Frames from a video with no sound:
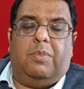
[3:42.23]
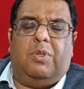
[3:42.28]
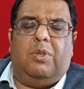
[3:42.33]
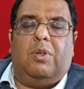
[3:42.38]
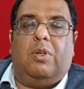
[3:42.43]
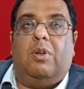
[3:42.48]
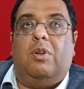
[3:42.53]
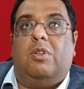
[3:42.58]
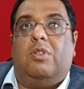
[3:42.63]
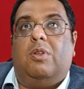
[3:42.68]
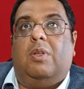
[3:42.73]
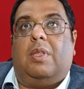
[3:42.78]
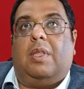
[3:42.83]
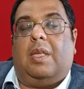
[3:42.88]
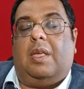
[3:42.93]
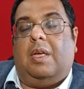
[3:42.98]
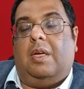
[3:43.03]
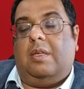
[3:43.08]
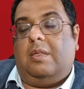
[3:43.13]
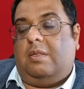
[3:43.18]

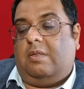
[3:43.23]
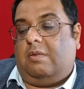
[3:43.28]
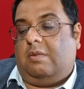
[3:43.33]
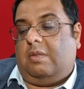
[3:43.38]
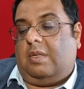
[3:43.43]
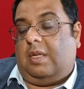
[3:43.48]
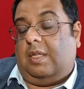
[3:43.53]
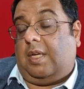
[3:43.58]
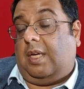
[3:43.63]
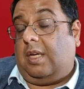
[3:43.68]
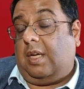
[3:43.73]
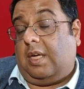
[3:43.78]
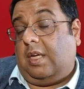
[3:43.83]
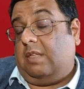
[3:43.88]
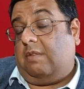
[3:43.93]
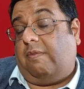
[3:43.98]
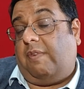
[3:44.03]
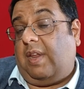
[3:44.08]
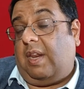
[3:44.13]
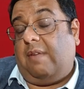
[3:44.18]

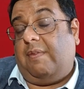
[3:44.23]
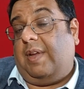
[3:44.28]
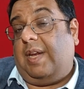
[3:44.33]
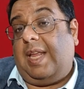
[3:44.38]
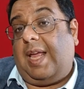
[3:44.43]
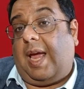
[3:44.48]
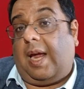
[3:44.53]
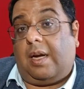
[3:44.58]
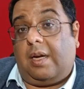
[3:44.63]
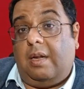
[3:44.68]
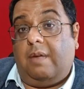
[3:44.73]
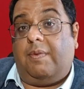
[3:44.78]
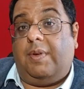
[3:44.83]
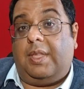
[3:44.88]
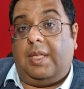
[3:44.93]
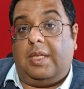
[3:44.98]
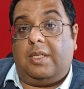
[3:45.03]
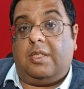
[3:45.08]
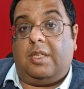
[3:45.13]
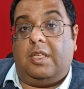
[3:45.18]
Karnataka is very, very active
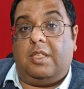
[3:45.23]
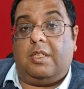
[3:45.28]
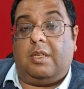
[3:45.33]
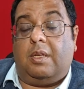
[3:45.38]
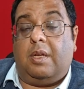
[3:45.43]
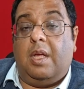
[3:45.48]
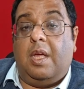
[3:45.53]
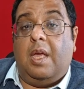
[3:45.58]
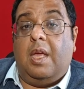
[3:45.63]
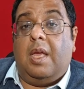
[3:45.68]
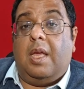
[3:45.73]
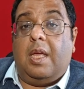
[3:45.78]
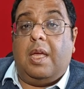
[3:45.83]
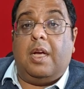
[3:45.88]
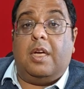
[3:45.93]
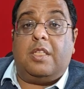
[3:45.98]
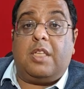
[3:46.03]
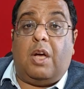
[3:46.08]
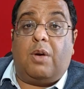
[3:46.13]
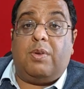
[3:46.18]
in that sense. And
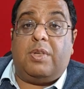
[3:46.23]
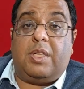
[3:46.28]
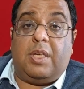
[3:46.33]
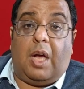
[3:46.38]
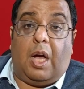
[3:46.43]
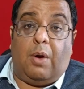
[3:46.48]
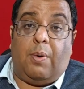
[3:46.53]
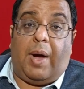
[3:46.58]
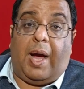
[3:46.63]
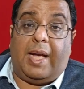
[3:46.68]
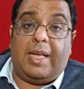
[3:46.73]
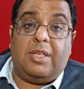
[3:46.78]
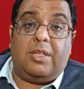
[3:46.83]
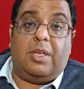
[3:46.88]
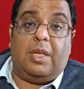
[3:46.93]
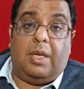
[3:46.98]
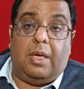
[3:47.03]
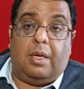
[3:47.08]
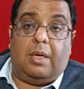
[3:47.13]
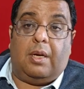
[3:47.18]
here's how I
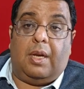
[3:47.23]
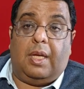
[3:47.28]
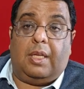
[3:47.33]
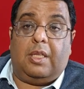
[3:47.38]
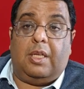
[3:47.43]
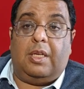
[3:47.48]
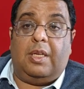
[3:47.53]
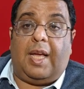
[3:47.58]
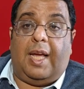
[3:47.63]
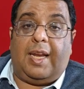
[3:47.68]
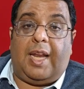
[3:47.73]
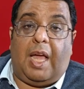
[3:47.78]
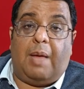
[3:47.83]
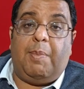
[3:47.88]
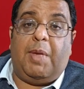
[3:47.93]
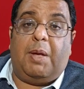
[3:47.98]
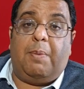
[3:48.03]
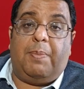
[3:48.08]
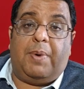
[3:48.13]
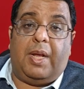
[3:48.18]
see it. Like, the
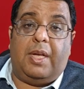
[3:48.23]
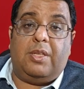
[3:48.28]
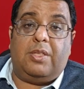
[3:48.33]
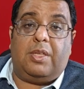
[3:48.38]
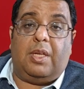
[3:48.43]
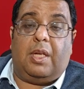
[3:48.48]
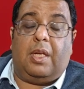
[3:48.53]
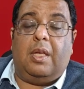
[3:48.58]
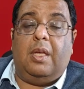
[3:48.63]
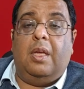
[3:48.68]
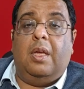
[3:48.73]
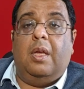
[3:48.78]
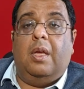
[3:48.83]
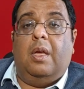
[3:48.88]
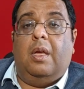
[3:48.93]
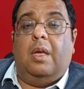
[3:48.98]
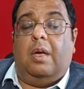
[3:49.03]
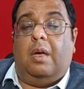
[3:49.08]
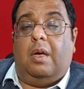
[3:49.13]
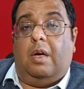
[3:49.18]
dynamic pricing,
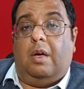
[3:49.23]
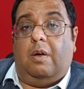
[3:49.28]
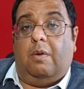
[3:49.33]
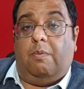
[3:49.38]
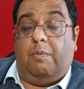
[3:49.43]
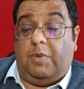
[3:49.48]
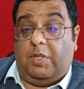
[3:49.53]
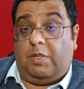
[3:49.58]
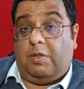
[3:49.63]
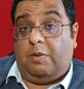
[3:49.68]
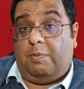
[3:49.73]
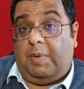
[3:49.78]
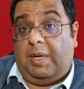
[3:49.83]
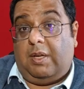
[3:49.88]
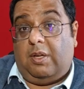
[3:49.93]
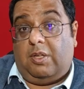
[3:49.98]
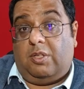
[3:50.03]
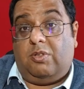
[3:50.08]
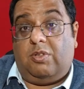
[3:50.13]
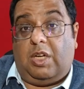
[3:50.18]
which is
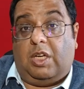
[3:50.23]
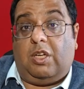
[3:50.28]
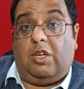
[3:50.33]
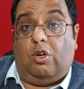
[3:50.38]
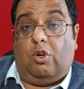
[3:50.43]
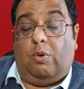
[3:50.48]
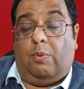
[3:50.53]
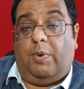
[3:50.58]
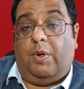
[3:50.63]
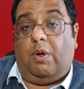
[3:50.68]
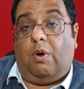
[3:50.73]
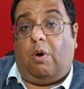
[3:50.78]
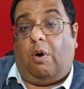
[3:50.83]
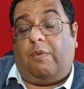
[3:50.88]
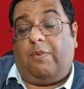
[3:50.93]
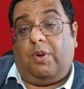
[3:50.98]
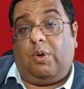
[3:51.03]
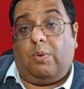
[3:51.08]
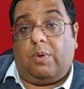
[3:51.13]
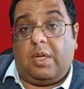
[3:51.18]
being restricted over here,
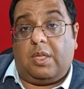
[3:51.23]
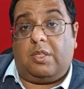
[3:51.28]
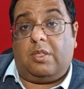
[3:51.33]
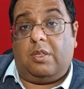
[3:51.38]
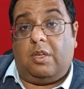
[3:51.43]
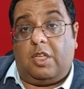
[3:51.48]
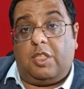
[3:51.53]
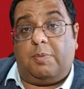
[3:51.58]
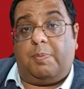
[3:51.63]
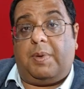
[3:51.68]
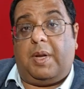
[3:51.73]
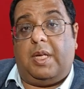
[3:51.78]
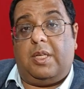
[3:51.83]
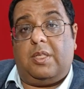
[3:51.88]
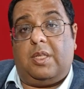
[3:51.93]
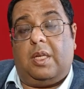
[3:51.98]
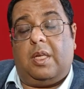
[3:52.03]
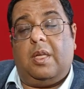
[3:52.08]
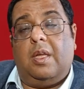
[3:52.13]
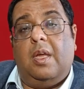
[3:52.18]
often known as surge
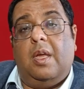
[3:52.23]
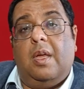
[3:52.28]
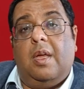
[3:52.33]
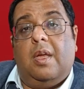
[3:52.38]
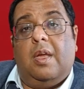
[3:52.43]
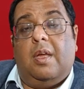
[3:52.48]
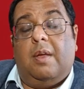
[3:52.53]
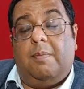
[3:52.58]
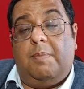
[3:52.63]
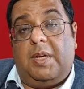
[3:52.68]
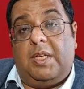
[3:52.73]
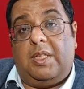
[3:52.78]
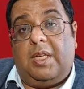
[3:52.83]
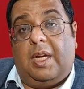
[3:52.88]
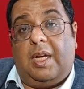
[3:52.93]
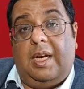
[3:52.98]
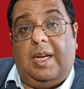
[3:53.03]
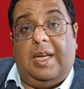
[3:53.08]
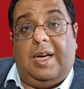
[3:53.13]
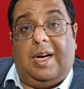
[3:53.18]
pricing,
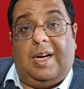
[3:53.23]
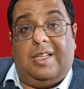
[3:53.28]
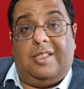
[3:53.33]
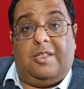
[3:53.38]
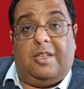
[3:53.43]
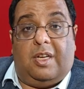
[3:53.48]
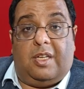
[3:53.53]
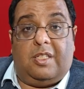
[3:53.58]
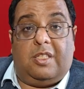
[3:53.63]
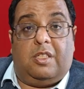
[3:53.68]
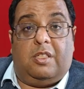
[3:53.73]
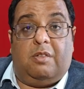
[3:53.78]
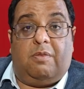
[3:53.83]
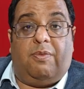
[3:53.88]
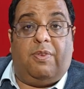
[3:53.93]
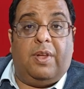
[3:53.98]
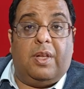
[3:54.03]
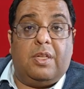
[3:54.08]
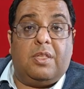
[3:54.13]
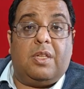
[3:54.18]
basically adjusts
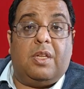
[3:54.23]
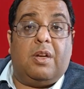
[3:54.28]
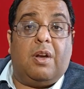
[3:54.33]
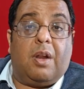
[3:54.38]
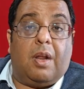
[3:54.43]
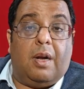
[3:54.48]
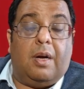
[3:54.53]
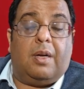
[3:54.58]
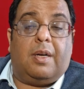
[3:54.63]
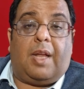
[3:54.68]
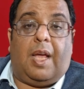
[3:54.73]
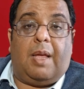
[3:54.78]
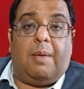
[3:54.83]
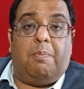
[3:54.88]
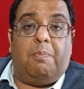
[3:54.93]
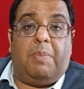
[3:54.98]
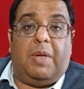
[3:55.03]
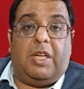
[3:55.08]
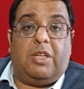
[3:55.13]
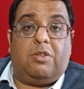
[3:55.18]
fares in real
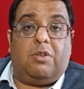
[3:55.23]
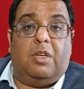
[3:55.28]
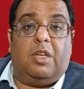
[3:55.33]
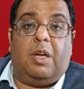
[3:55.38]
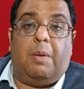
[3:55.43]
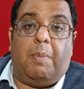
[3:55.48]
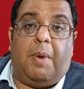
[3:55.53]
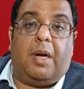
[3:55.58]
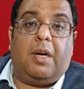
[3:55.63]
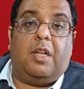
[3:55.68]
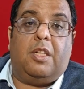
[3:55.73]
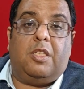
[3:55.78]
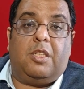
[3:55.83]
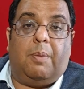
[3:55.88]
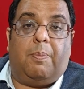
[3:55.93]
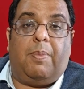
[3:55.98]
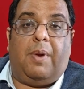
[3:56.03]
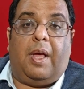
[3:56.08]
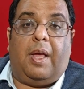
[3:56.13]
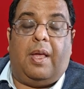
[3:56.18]
time based on demand and
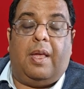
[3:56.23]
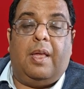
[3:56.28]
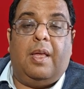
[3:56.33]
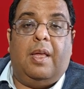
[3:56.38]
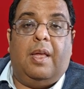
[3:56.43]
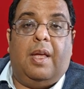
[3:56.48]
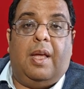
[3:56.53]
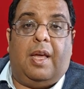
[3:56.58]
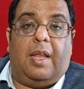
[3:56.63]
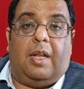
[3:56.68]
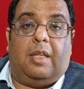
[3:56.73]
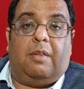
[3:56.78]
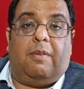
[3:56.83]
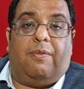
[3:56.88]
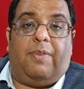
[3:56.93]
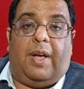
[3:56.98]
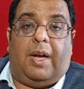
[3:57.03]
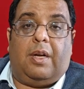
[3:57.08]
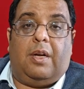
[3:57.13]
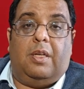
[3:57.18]
supply and
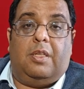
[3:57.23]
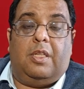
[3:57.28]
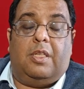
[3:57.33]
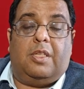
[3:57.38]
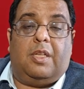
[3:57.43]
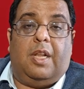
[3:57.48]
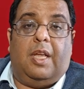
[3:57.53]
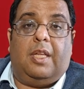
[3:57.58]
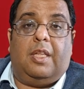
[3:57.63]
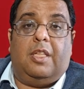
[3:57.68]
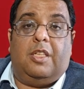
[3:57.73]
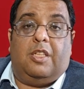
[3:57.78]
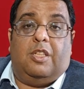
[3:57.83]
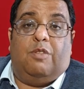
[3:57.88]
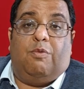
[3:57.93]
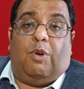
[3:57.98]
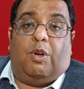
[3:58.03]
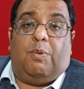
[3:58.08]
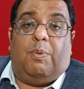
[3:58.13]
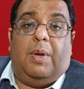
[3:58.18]
other factors. It's like, this
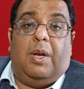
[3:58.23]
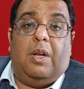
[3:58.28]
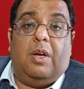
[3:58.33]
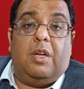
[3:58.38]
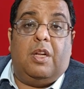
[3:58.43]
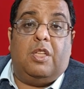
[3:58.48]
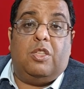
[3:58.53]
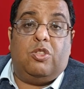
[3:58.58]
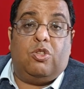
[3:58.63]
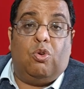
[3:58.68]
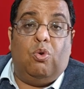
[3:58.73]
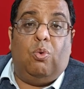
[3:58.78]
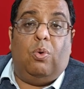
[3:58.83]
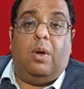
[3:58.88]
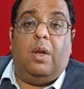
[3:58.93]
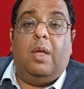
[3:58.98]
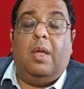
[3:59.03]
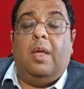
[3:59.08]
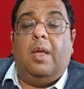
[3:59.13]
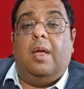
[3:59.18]
is what we learn in
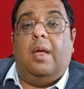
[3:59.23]
school.